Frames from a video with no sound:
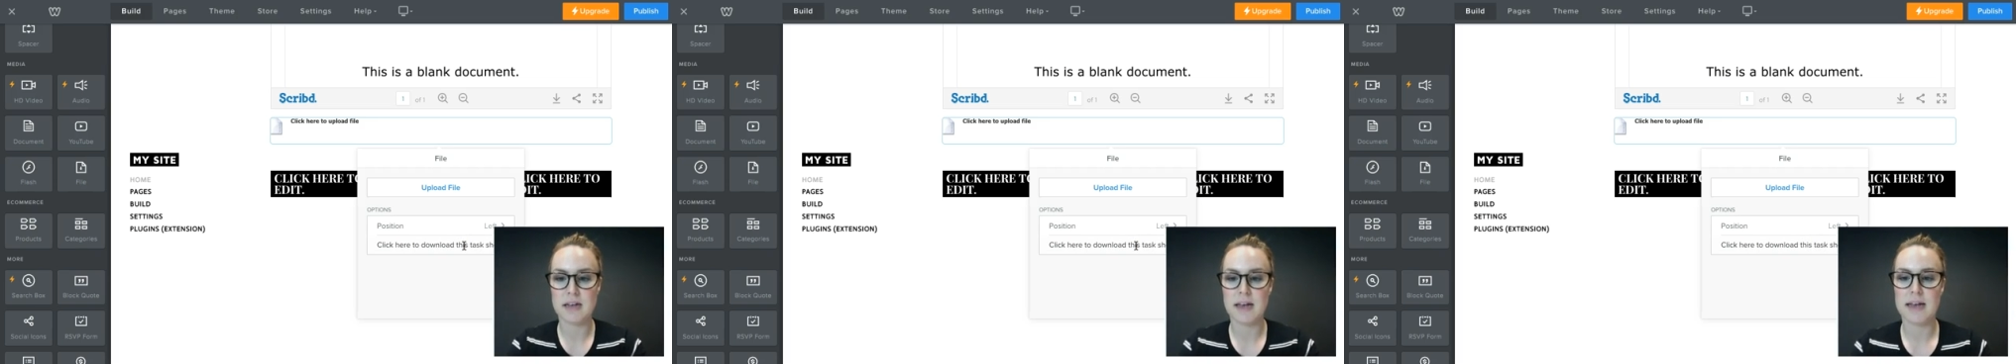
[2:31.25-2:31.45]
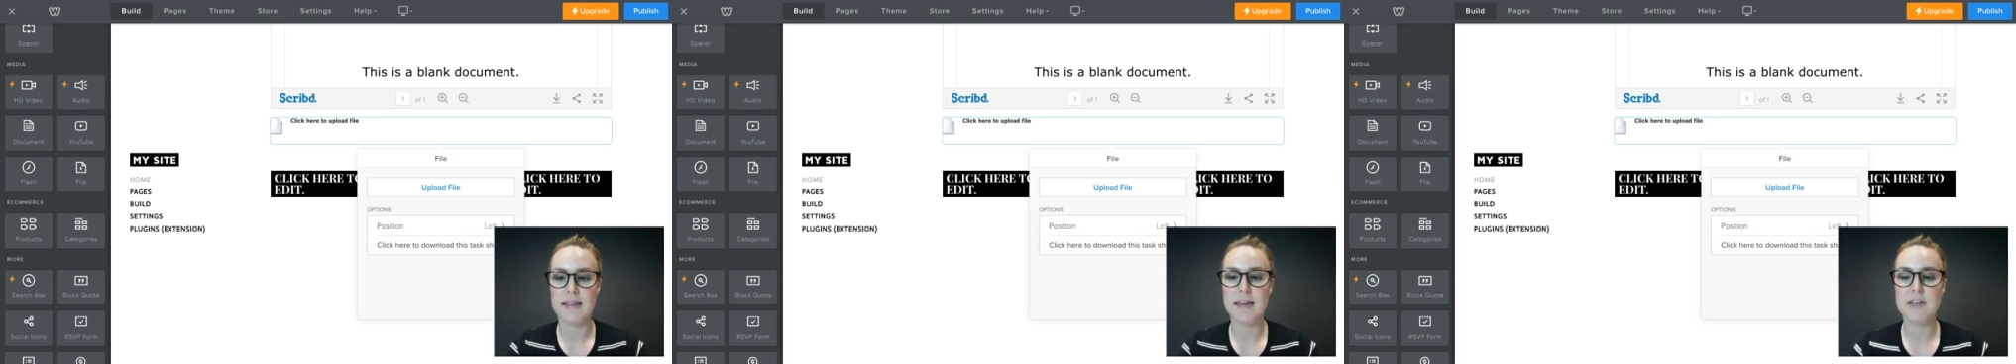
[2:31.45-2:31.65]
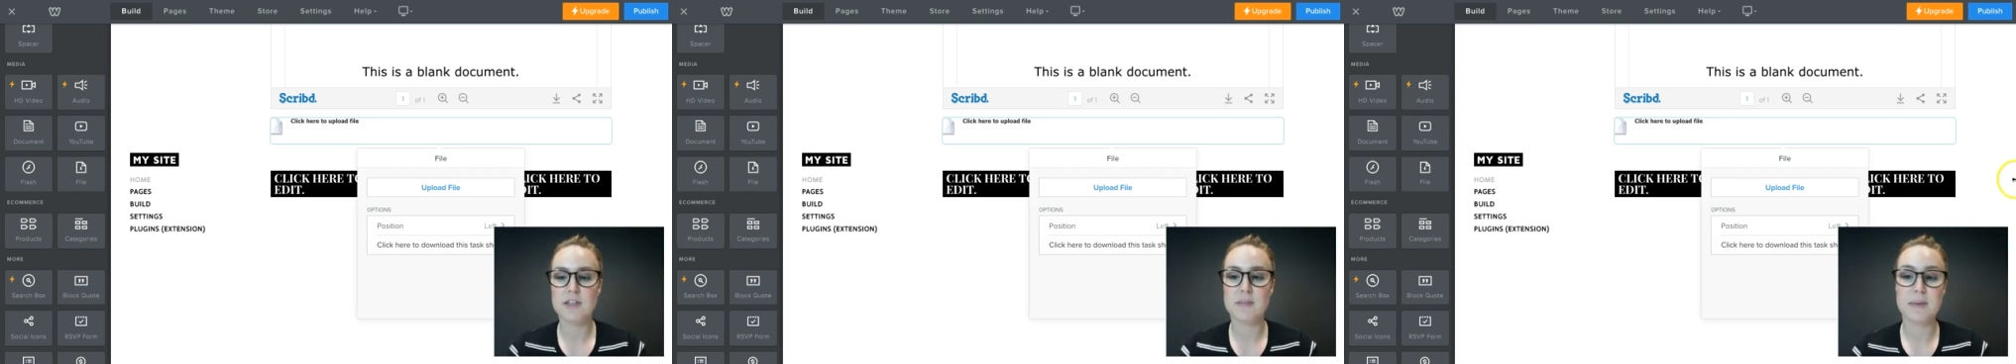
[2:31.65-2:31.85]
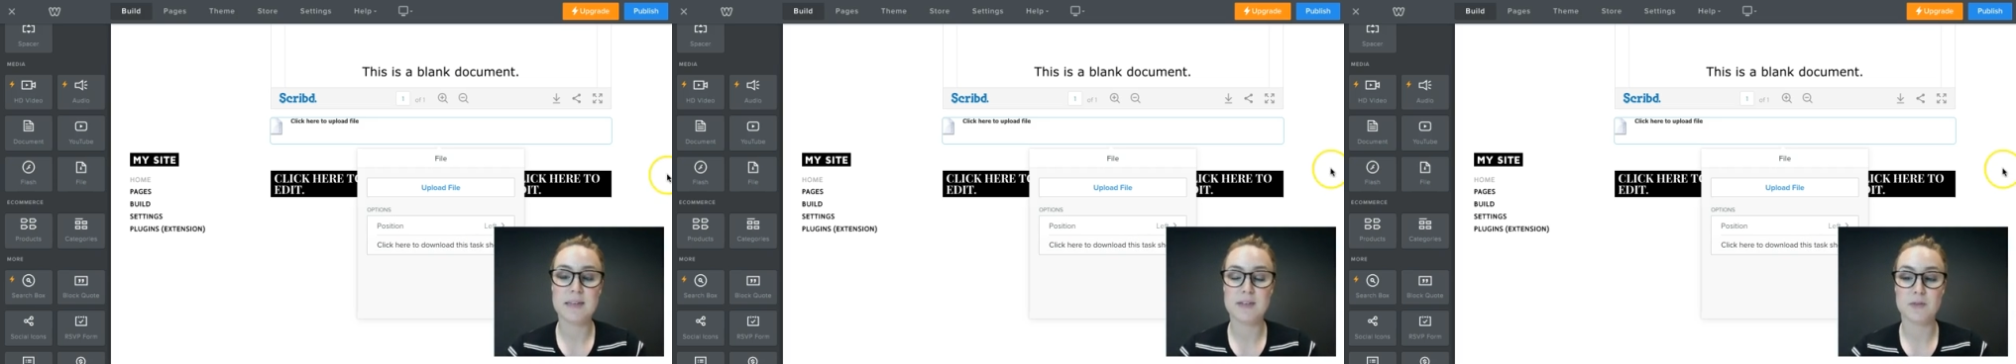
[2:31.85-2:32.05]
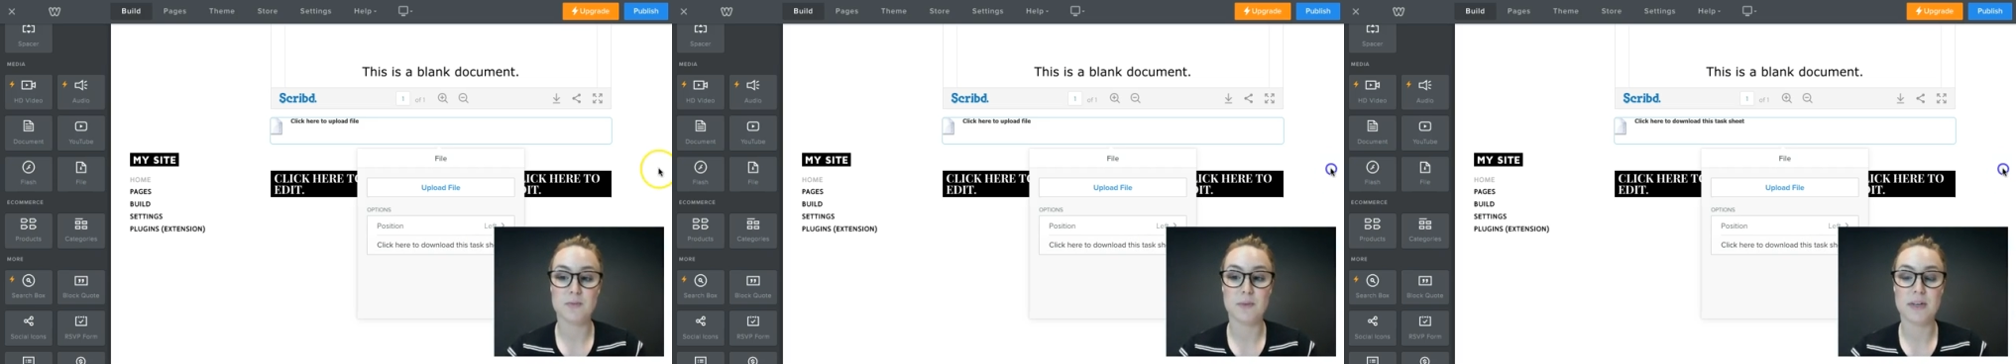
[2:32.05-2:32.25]
And that just
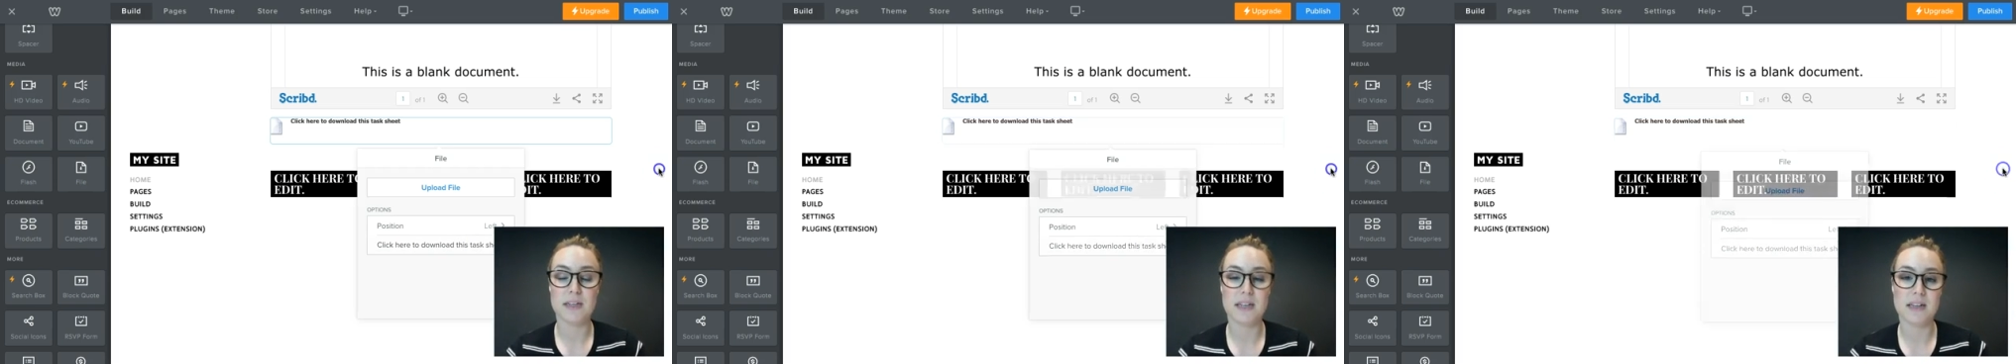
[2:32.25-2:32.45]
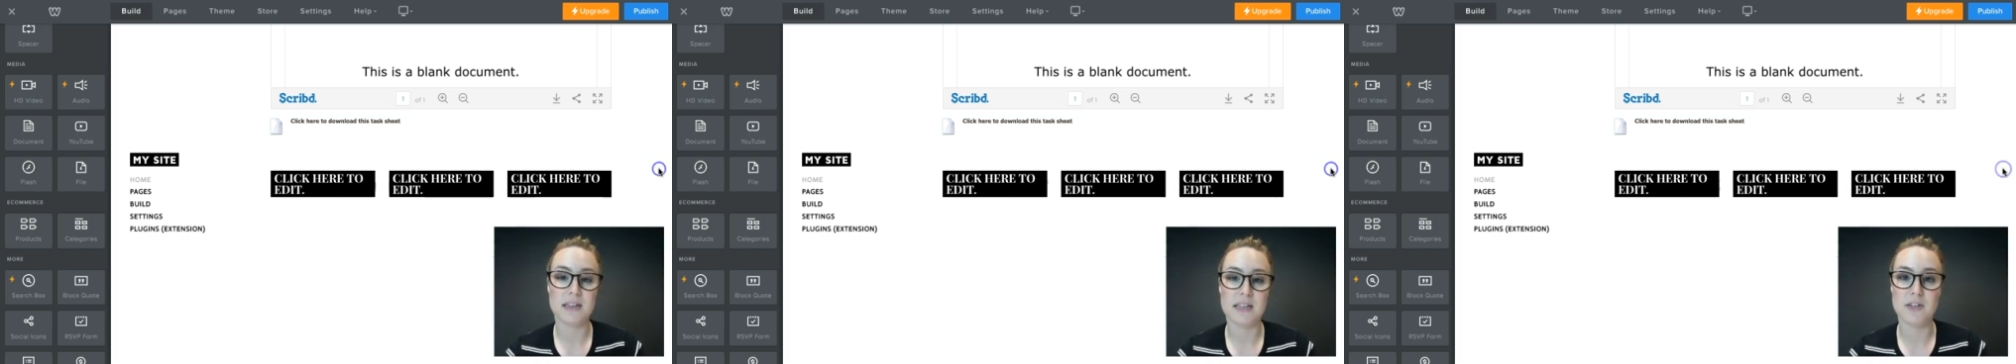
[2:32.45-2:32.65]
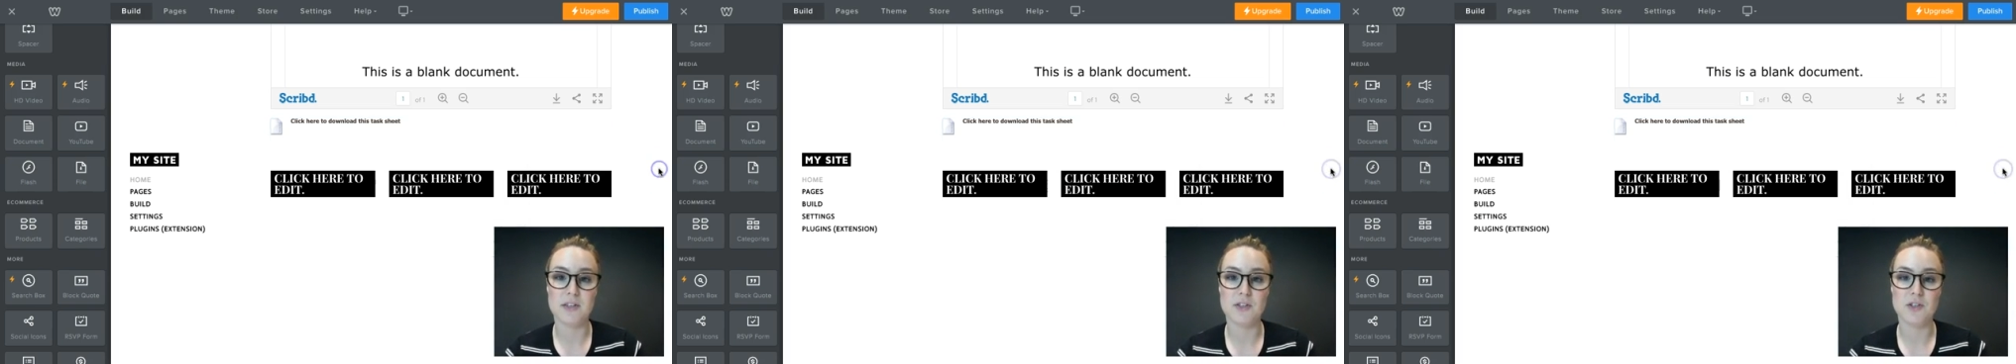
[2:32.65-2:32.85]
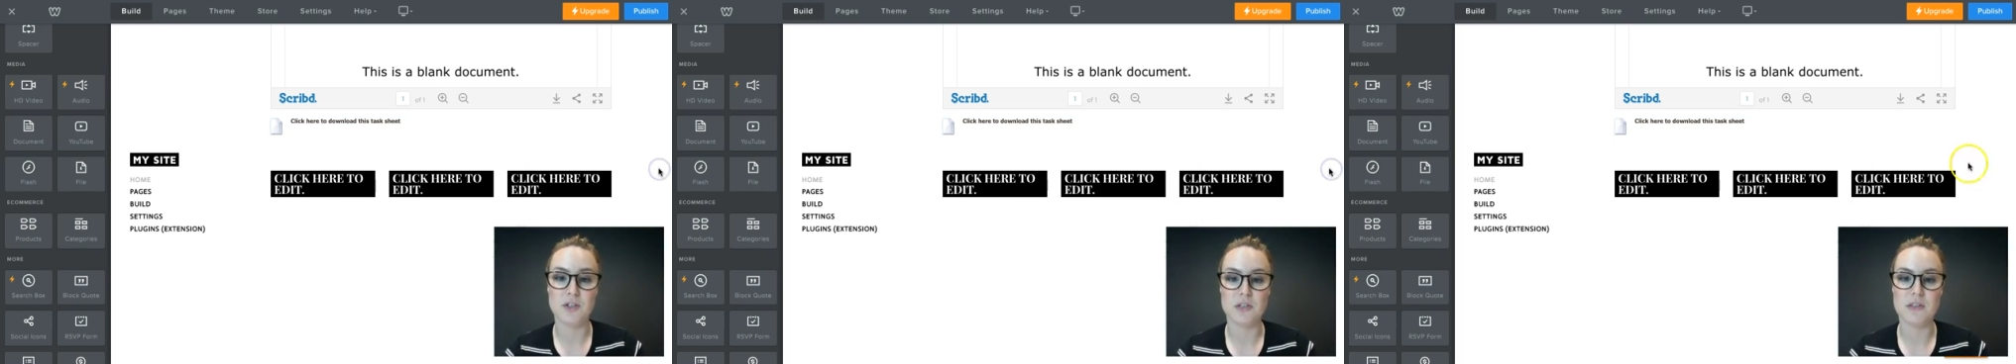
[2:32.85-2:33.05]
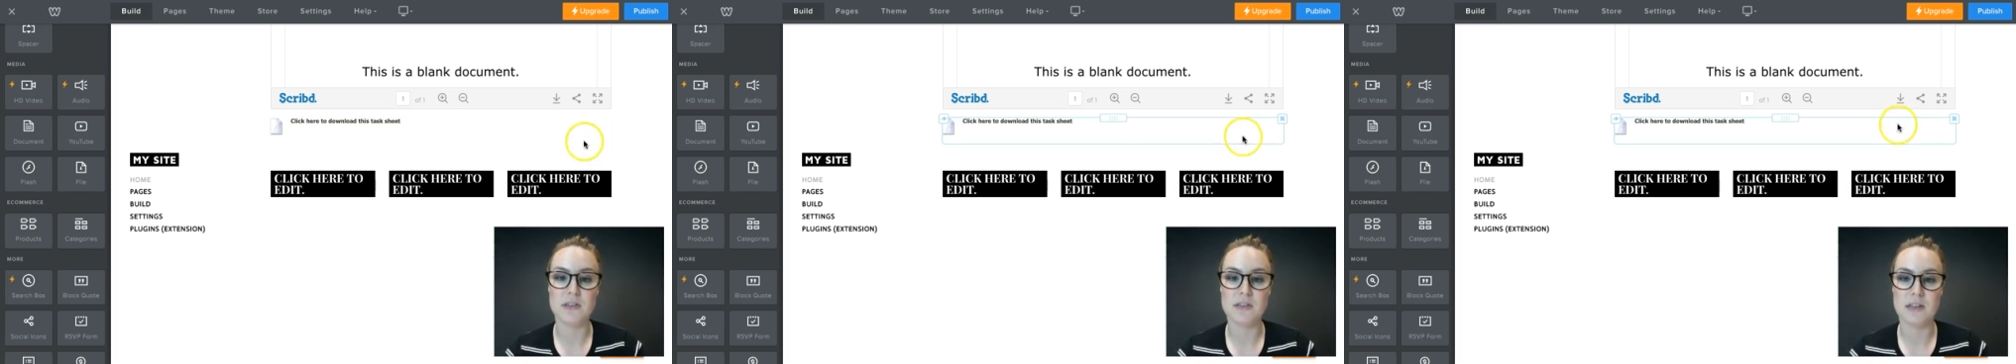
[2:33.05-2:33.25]
makes it really clear to
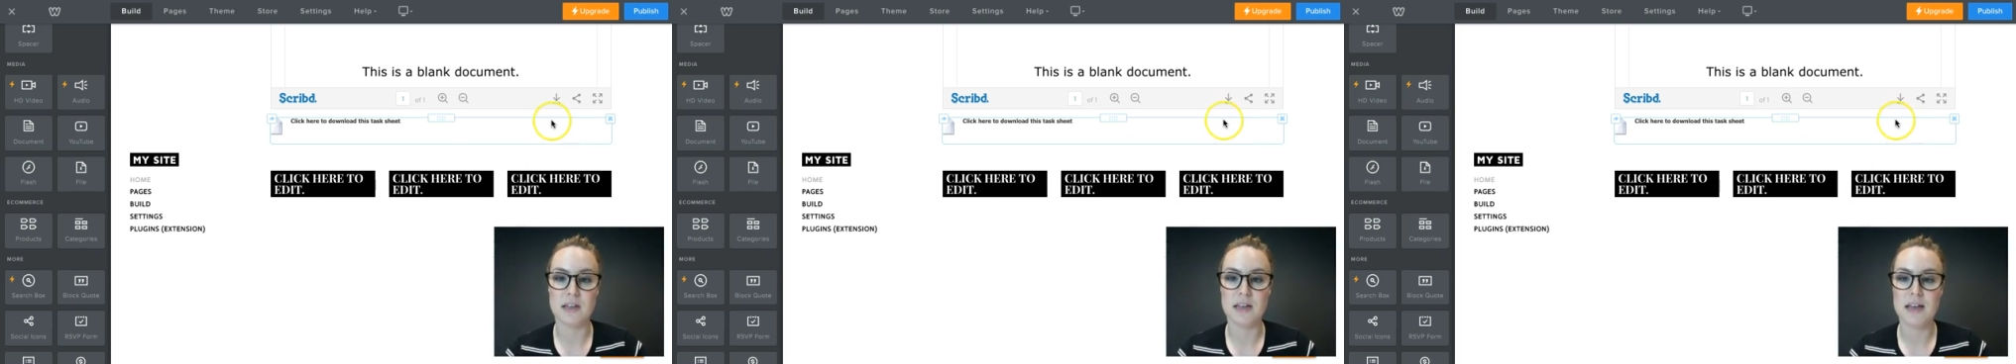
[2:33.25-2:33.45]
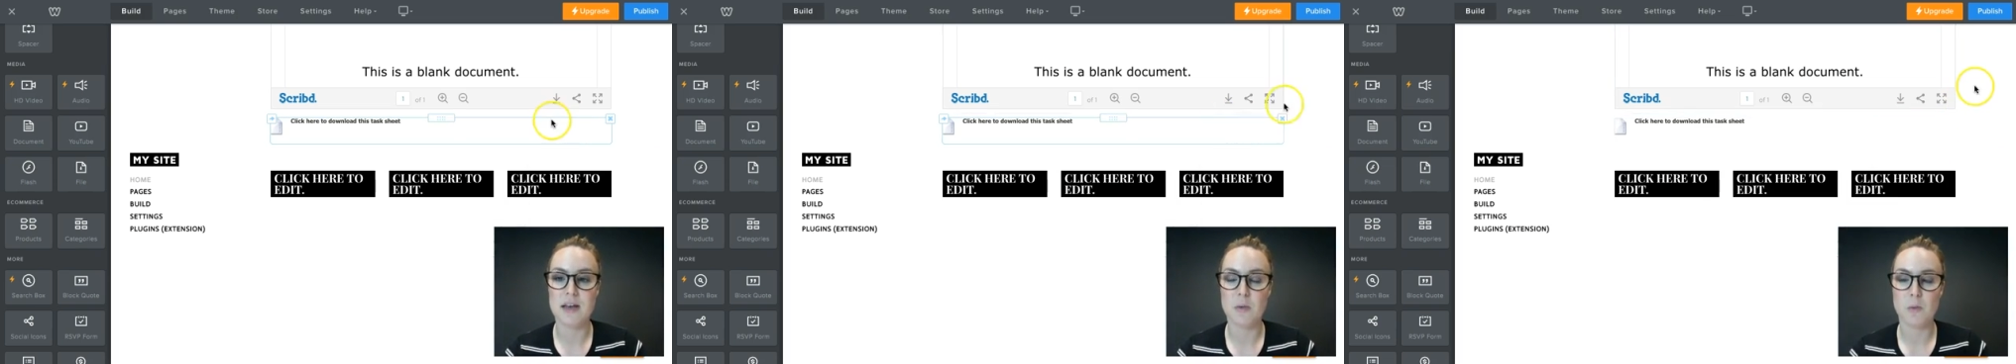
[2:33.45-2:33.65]
students that